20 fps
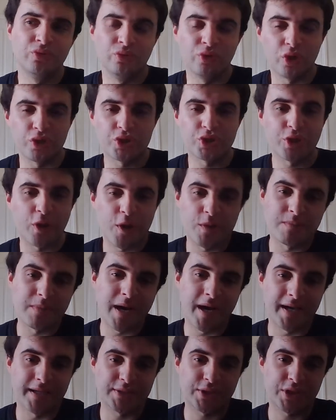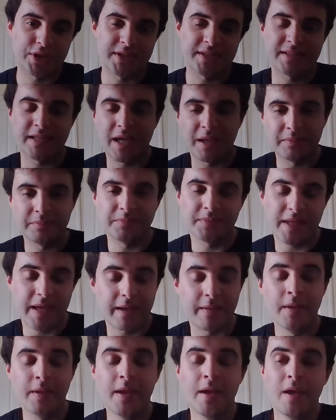not so much. Some,
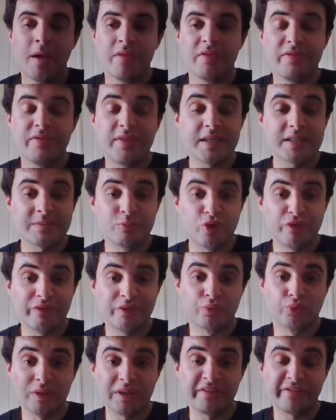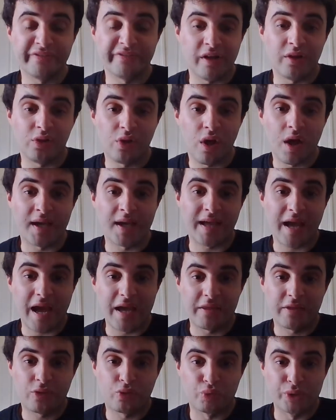yeah. This movie really felt like
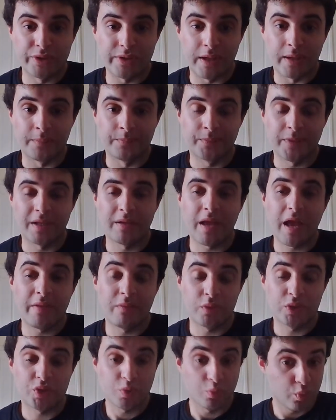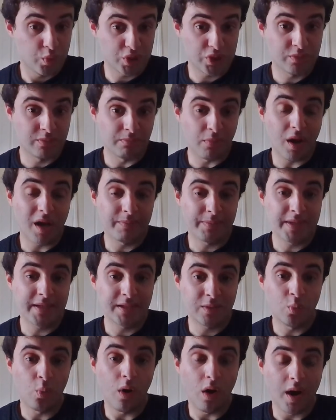a thriller, and which is, in my
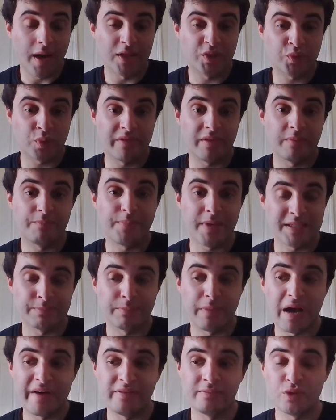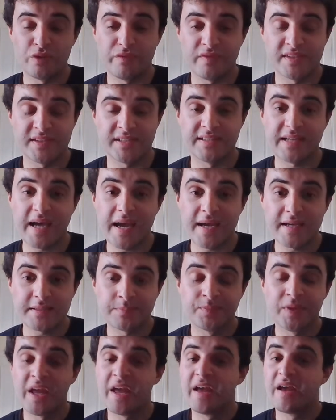opinion, why it's one of the best Marvel movies to date.
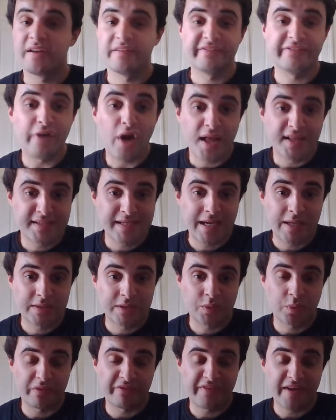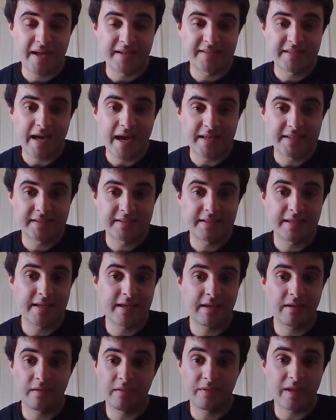Fight sequences were
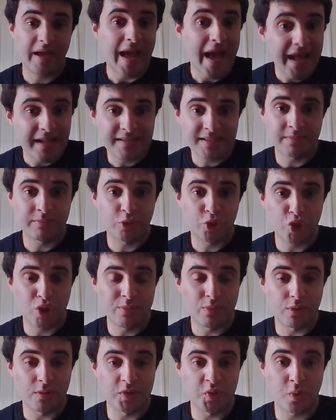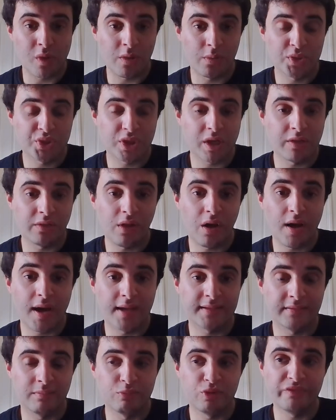fantastic. Had some humor as well, which I
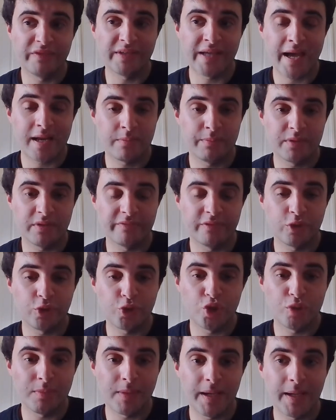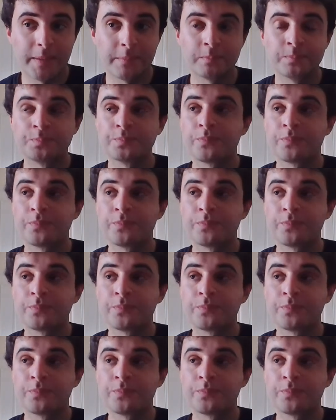liked. The movie had a bit of humor.